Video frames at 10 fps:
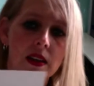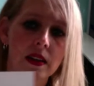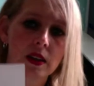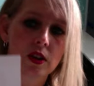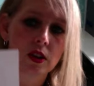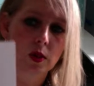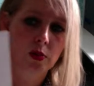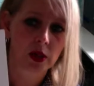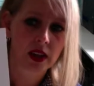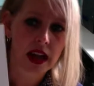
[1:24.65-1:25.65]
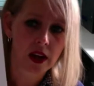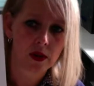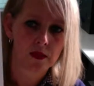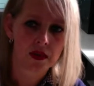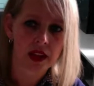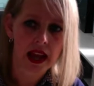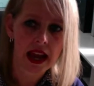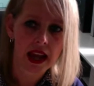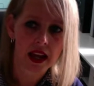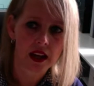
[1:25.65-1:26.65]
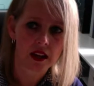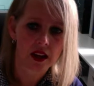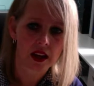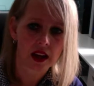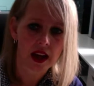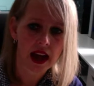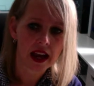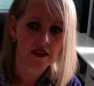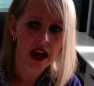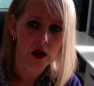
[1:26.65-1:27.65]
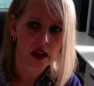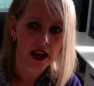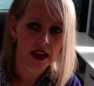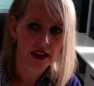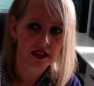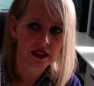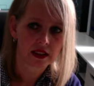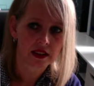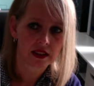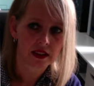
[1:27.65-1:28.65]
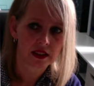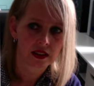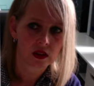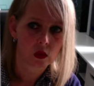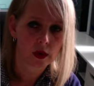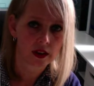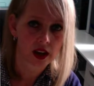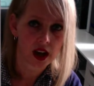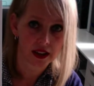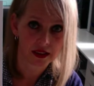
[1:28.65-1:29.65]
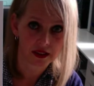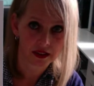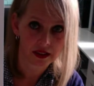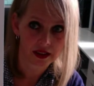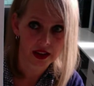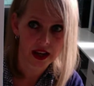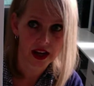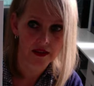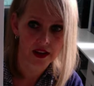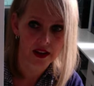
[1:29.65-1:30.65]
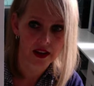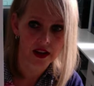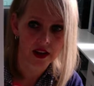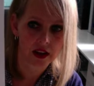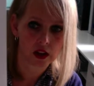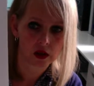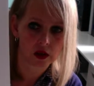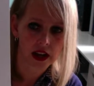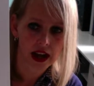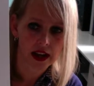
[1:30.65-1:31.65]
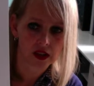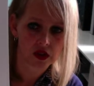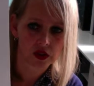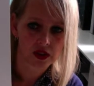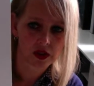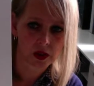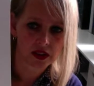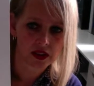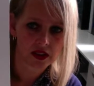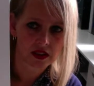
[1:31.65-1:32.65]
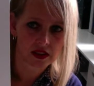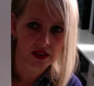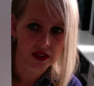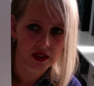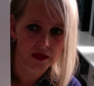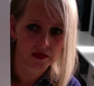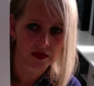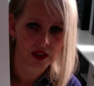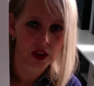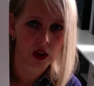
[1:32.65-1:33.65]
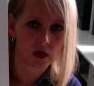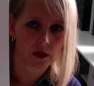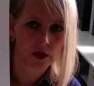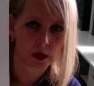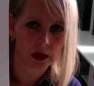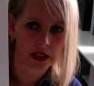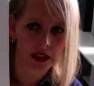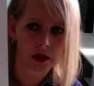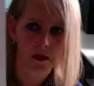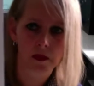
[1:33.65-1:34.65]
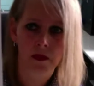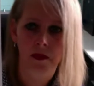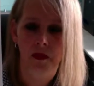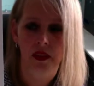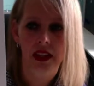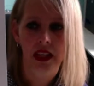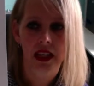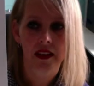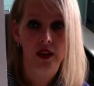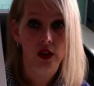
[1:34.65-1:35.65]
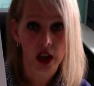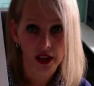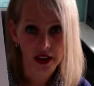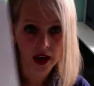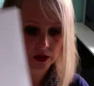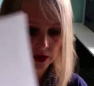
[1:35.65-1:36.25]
You're going to print it out, and I have outlined where to cut, and I've included extra space, for bleed. You'll cut it out.